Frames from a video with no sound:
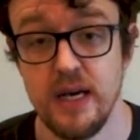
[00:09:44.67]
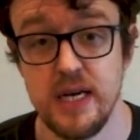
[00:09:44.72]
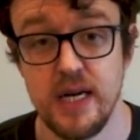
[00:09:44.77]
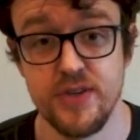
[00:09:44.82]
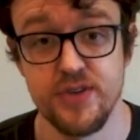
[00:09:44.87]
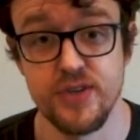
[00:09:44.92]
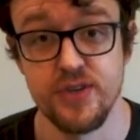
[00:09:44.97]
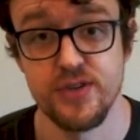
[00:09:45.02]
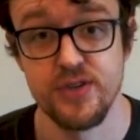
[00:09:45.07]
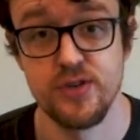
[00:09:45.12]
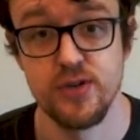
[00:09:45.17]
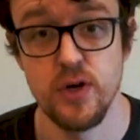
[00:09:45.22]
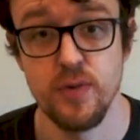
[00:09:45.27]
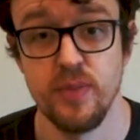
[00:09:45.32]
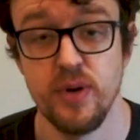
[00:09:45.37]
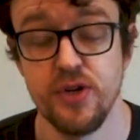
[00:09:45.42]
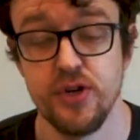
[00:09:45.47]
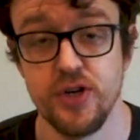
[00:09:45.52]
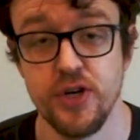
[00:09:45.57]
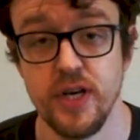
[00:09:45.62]
It's a
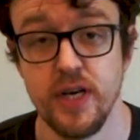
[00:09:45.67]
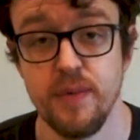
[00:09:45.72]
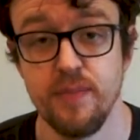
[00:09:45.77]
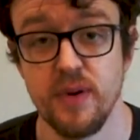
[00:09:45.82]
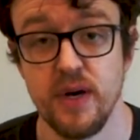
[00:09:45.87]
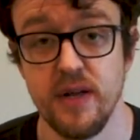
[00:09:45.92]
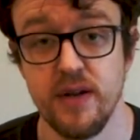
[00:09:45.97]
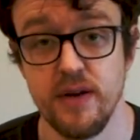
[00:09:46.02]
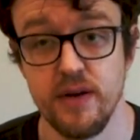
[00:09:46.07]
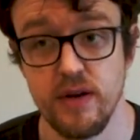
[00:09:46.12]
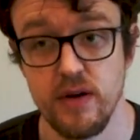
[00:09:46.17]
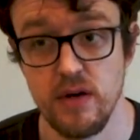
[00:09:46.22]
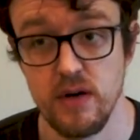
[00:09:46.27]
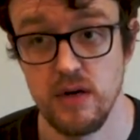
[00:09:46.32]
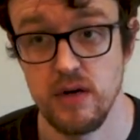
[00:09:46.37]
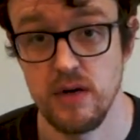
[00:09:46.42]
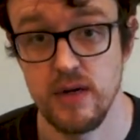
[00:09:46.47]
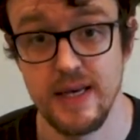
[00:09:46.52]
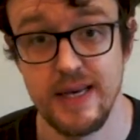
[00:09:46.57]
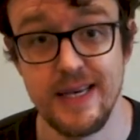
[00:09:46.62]
super cheap and
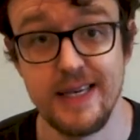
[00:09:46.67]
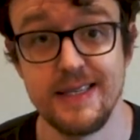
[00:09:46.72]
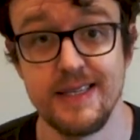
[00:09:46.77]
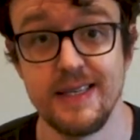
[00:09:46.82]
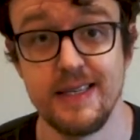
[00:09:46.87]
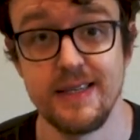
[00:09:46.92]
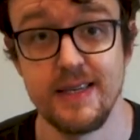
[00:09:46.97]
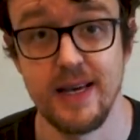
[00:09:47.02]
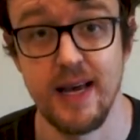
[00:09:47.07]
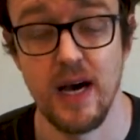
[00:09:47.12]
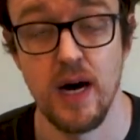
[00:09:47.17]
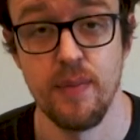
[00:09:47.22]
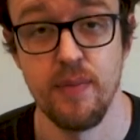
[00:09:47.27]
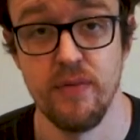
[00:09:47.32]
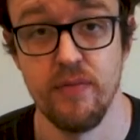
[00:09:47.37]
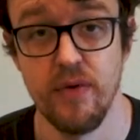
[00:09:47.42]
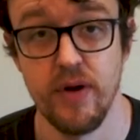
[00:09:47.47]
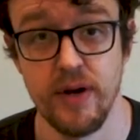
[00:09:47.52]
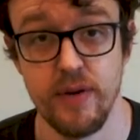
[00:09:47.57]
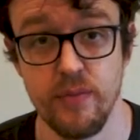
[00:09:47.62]
easy to get up
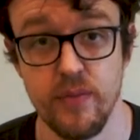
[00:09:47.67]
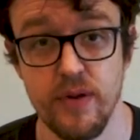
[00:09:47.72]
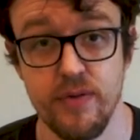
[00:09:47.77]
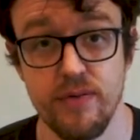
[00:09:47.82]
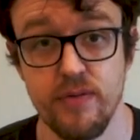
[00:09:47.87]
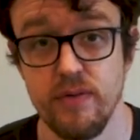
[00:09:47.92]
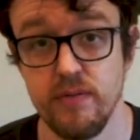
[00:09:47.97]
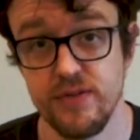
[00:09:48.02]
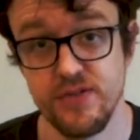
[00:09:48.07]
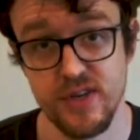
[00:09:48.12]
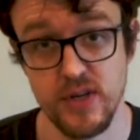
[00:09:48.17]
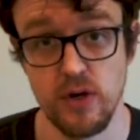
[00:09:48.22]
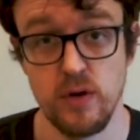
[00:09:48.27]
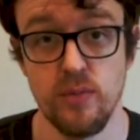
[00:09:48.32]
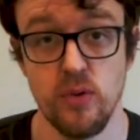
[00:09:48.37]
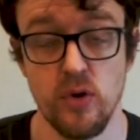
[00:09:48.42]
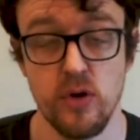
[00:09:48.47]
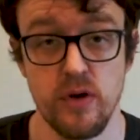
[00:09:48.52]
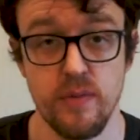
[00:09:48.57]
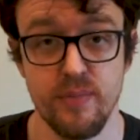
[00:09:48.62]
and running with
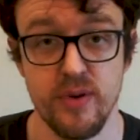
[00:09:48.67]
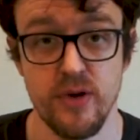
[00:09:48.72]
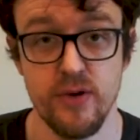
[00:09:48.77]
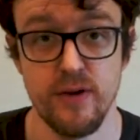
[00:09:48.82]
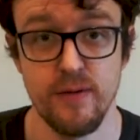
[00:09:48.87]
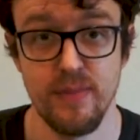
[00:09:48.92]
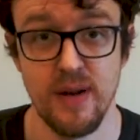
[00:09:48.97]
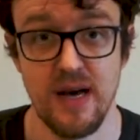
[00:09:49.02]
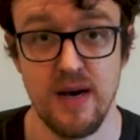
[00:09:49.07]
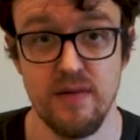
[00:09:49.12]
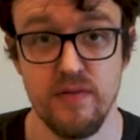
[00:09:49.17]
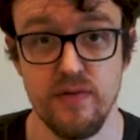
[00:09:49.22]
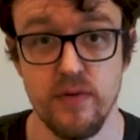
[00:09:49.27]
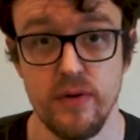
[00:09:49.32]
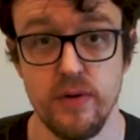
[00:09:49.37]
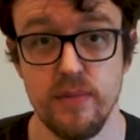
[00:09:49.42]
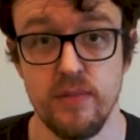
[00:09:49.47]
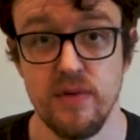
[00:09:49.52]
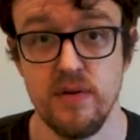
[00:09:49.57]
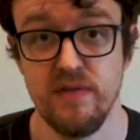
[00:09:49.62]
single-board computer
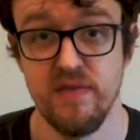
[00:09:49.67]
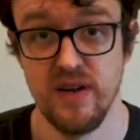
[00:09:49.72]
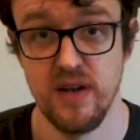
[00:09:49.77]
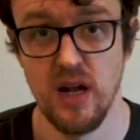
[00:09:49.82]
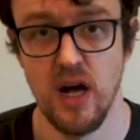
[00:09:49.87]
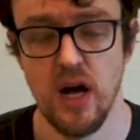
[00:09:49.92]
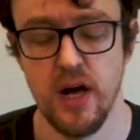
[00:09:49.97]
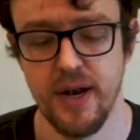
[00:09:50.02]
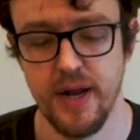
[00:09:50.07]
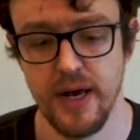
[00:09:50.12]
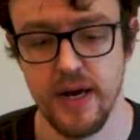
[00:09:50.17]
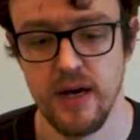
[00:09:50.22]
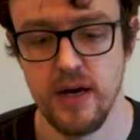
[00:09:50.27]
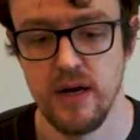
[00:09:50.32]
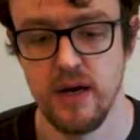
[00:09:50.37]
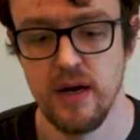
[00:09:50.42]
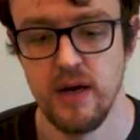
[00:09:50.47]
platform for learning.